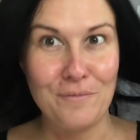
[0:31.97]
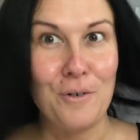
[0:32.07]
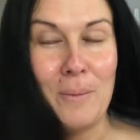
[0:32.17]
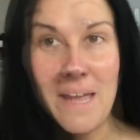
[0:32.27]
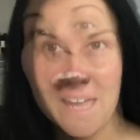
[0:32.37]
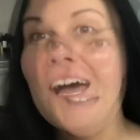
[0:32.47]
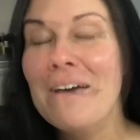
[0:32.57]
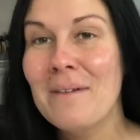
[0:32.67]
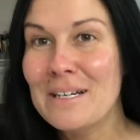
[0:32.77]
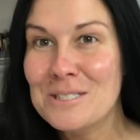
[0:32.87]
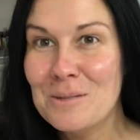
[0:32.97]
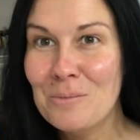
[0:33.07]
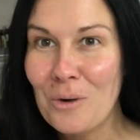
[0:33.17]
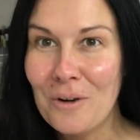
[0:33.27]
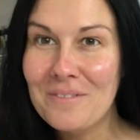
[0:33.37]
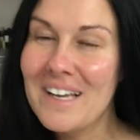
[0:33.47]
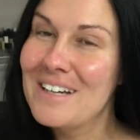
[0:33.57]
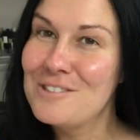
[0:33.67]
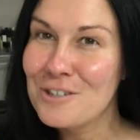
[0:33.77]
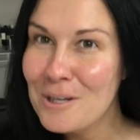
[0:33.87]
for my hair. I am actually more of like
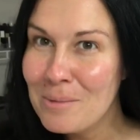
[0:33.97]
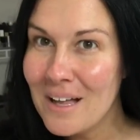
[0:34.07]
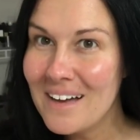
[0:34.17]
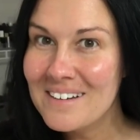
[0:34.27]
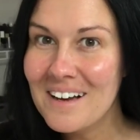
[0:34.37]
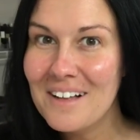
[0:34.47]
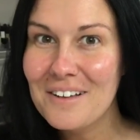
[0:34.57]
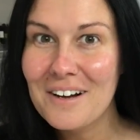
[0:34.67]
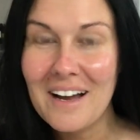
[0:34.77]
a dirty blonde color.